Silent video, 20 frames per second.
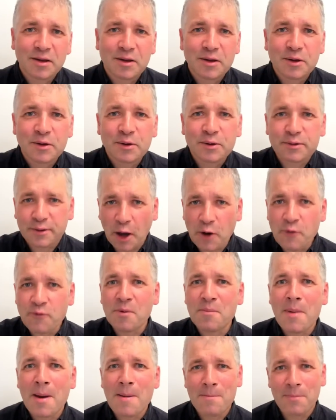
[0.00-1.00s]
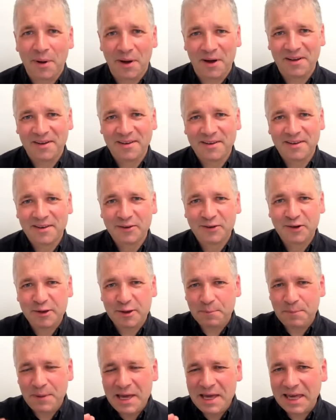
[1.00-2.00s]
So remember, to
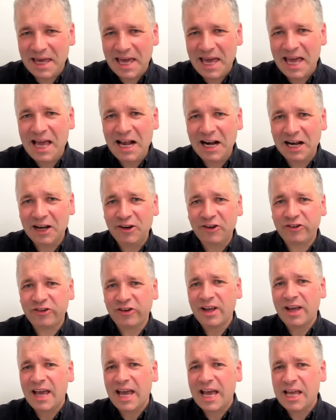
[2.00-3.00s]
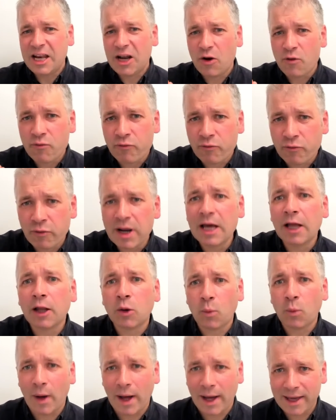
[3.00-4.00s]
speak English in a real
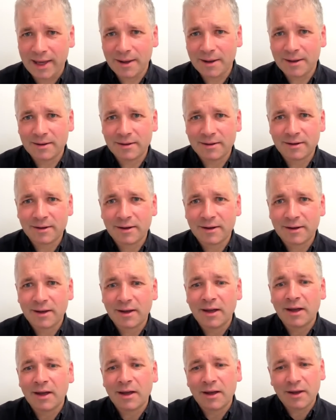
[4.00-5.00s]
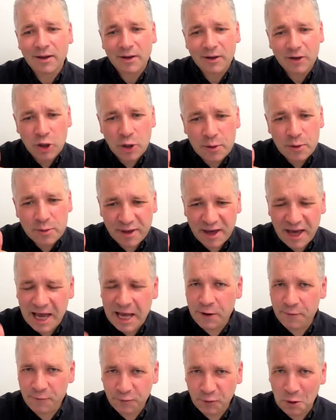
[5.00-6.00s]
way, use
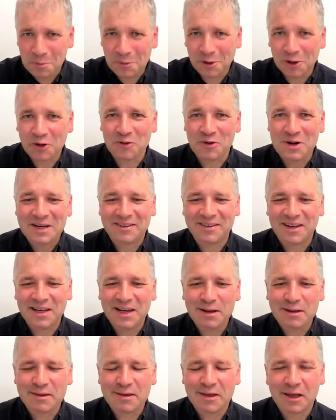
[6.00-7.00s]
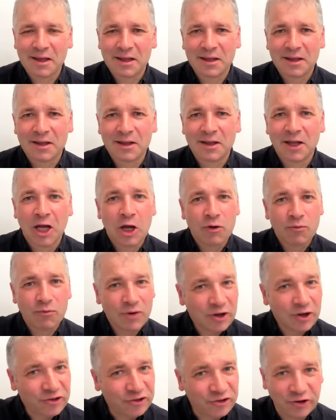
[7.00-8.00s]
informal greetings,
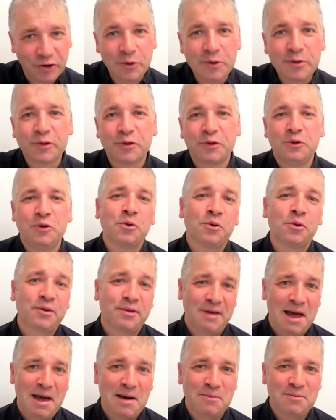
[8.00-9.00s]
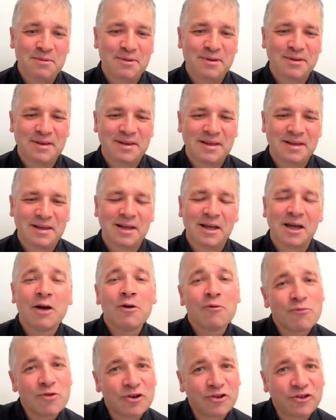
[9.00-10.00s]
reduce your sounds,
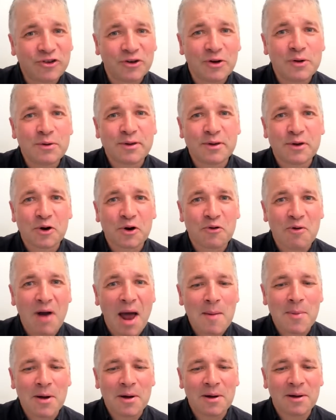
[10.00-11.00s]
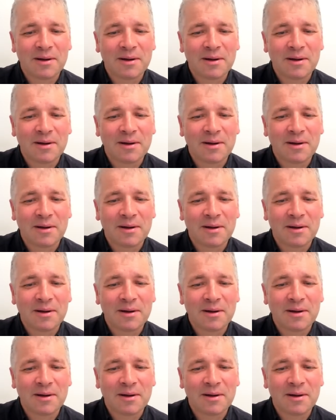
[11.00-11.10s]
reduce your grammar,